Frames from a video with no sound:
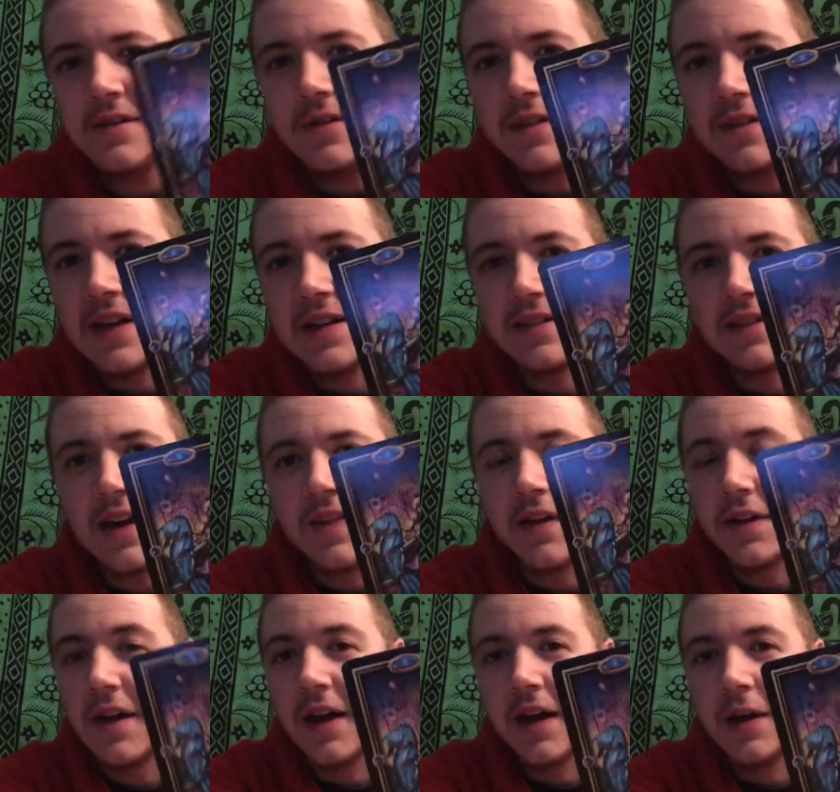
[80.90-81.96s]
they decide
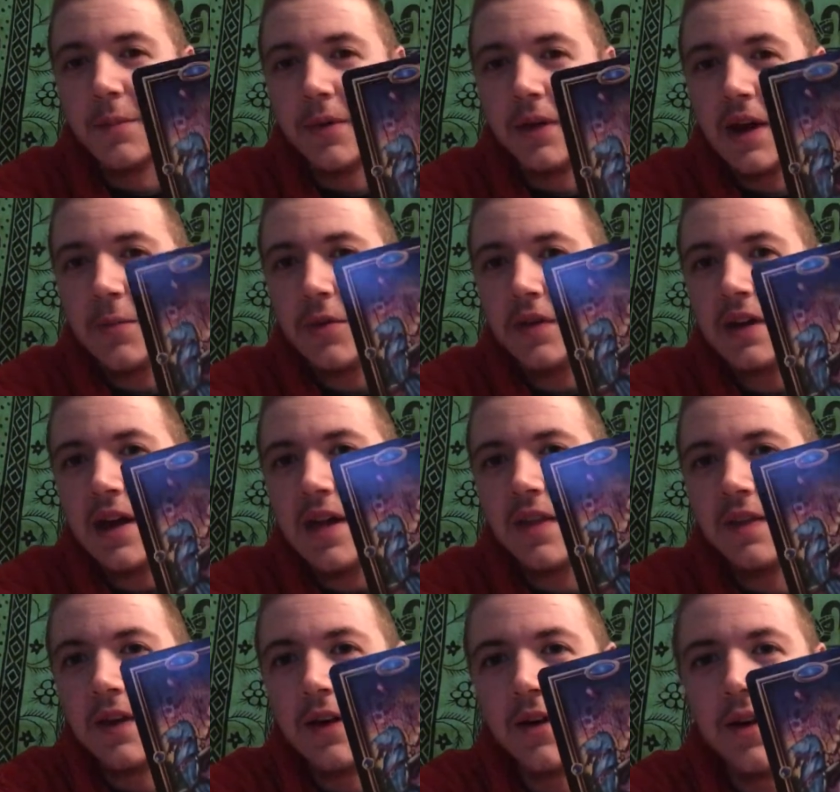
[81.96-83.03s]
they're not going to put up with that
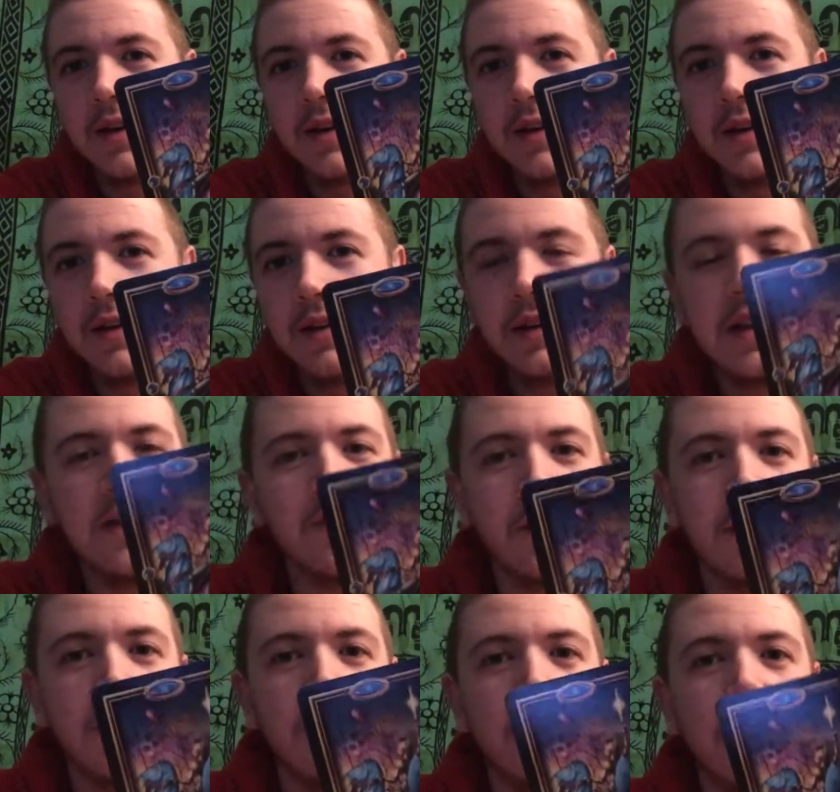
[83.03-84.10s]
and they're going to leave
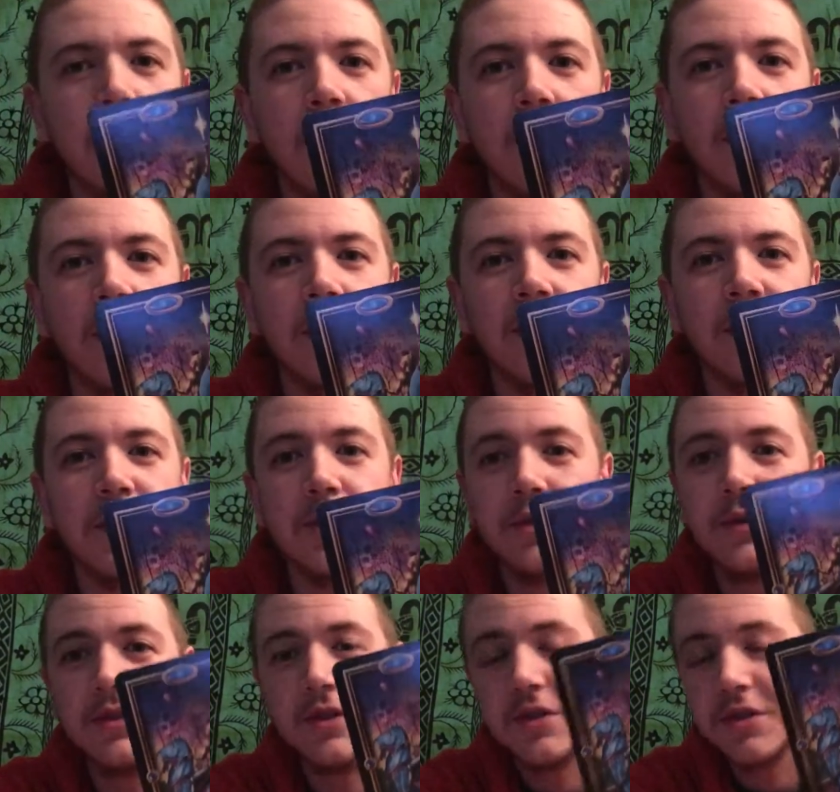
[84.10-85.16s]
you, or you
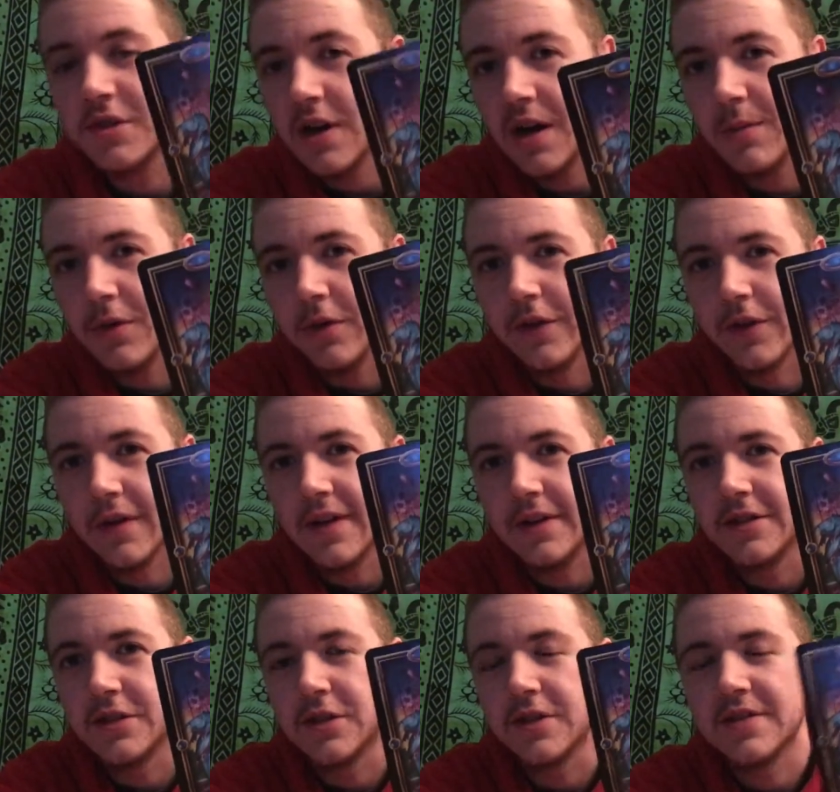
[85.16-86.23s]
lose your job over it.
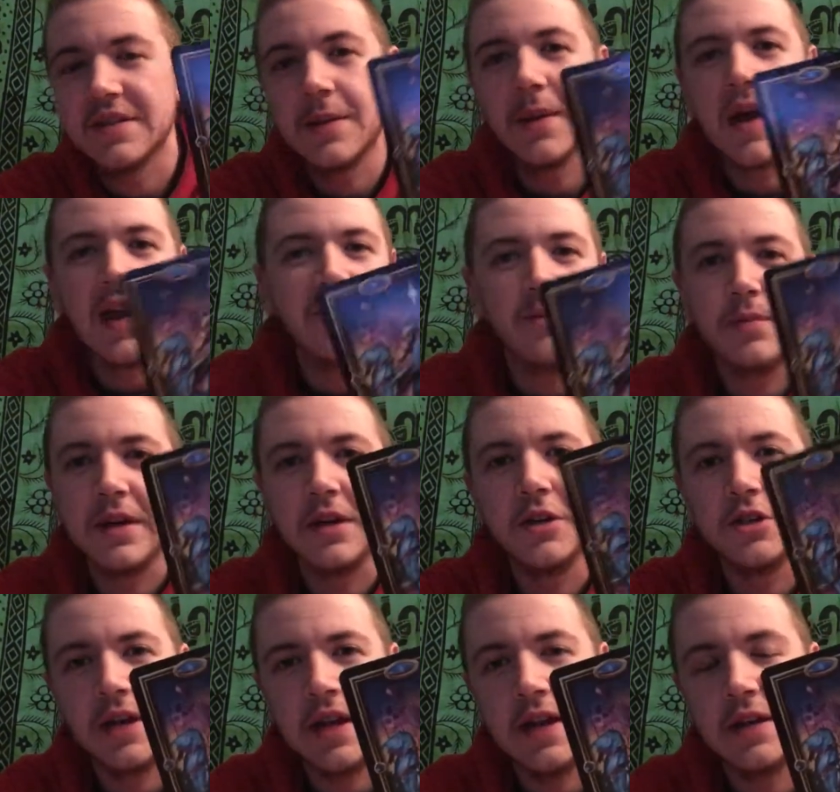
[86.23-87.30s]
It's just some kind of big
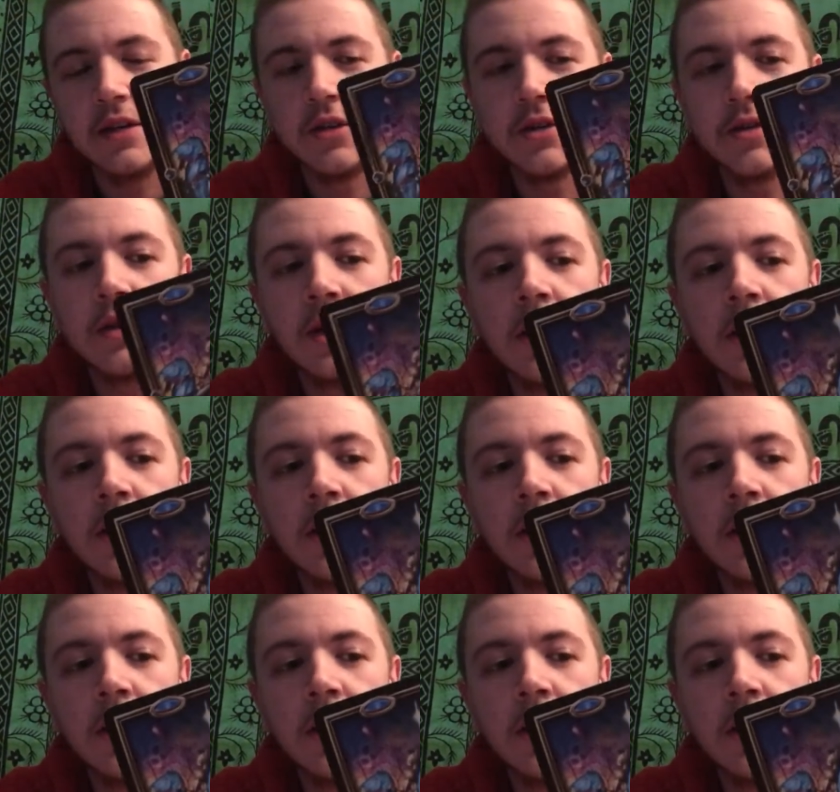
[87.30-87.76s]
change.